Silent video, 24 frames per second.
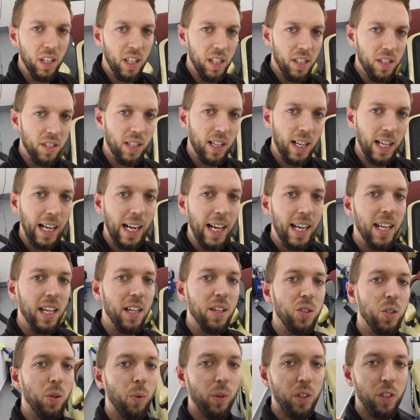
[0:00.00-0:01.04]
is
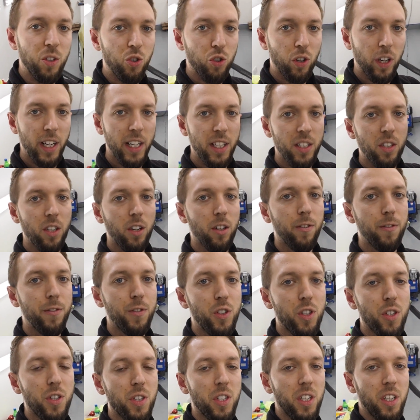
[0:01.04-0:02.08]
clayed, you want to dry it off
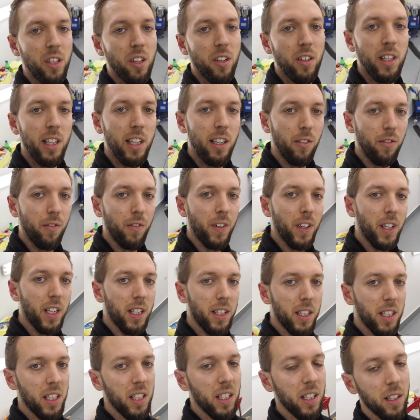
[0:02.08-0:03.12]
just so you don't leave
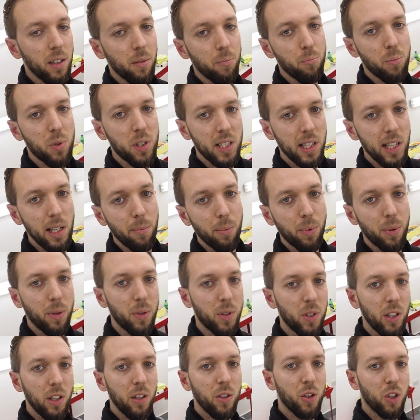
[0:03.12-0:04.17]
the slip
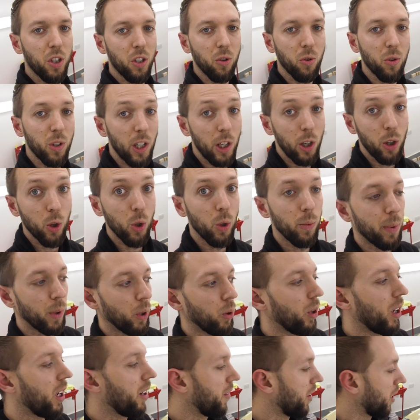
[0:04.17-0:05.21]
solution or the lube
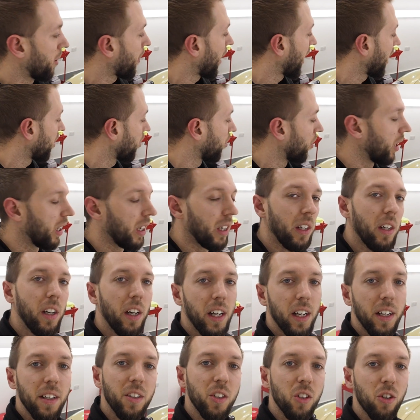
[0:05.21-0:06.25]
all over the panel
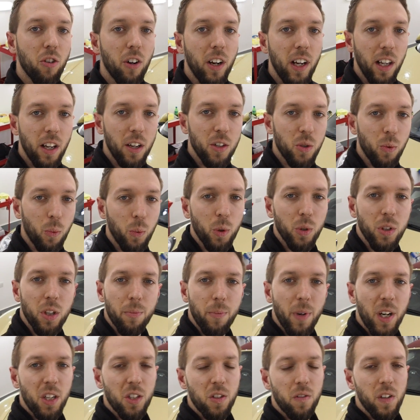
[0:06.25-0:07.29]
and create loads of
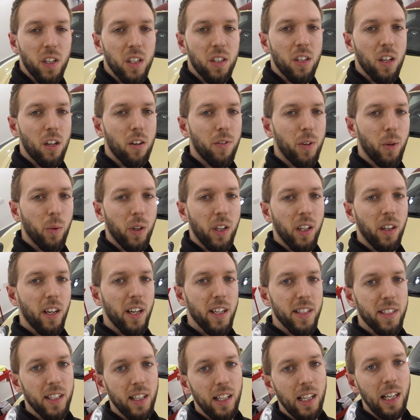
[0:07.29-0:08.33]
watermarks for yourself. You want it
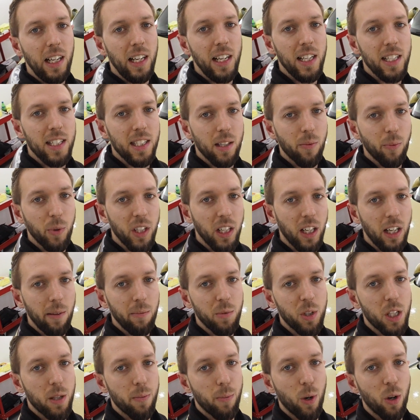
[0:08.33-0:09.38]
nice and clear so then when you
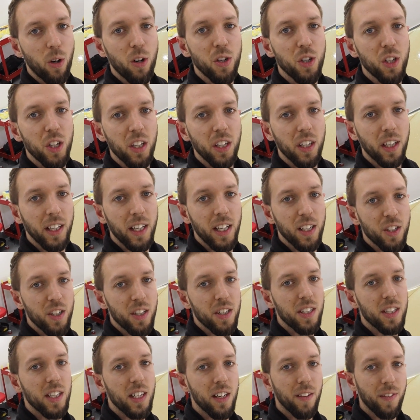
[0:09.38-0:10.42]
come to the polishing you can
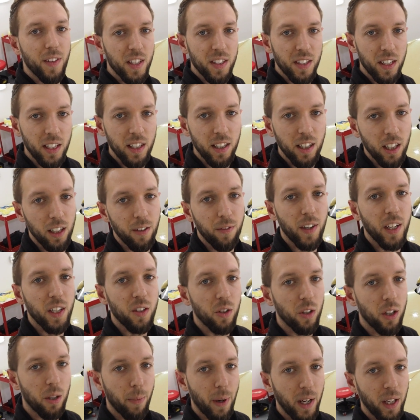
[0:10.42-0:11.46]
actually see if there's any
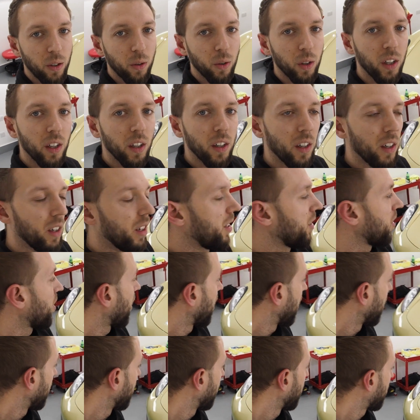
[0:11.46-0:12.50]
defects on the panel.
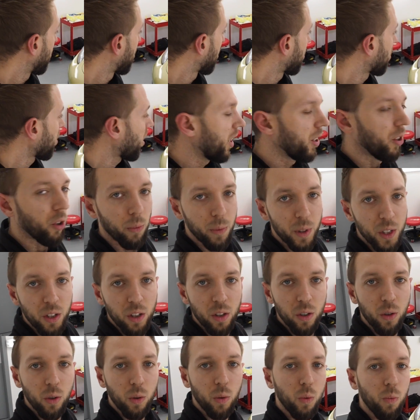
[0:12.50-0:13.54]
So I normally
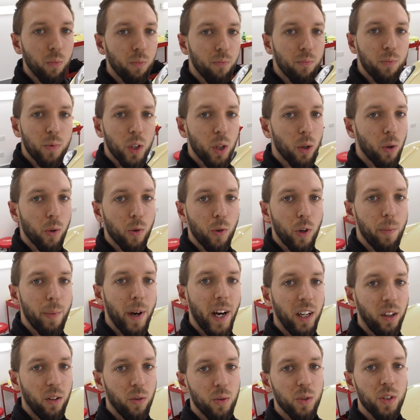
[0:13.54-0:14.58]
do 2 or 3
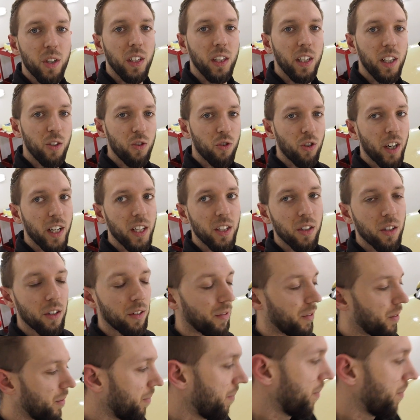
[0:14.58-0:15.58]
panels and then dry it off.